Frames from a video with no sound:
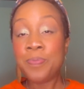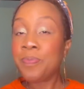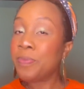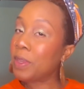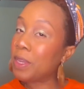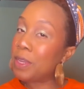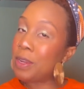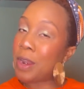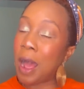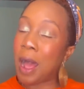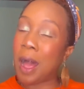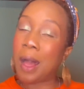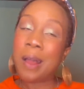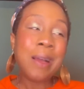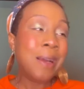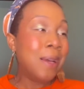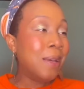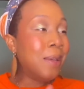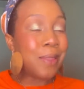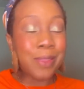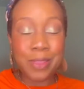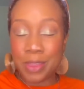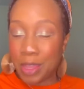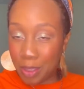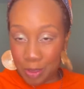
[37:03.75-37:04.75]
Nah,
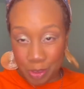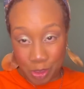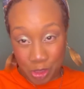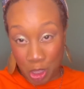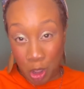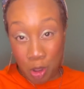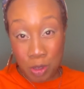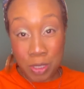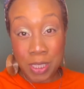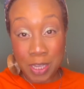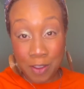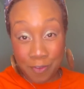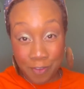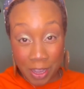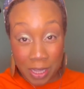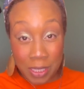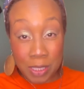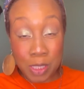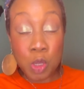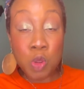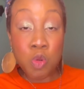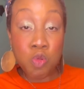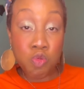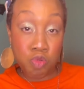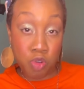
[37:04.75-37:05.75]
those of us
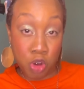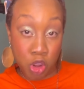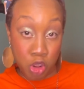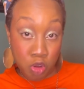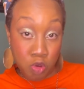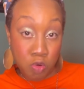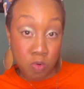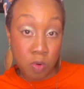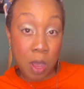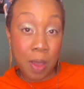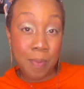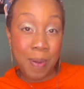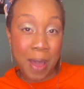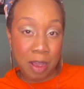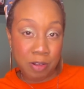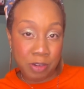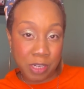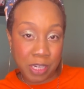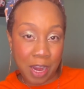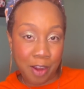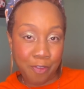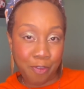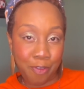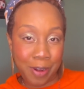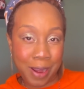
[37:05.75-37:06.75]
who knew about
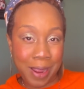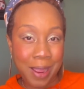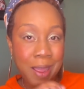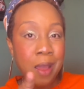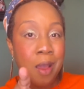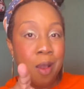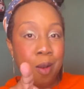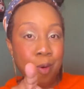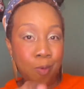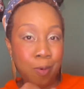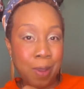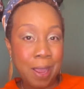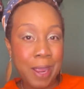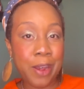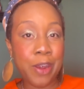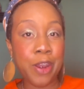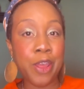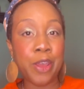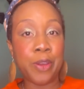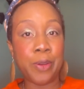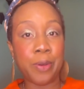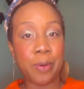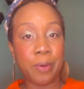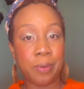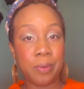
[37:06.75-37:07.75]
Jeffree, we
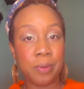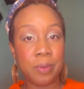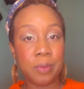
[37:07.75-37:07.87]
knew.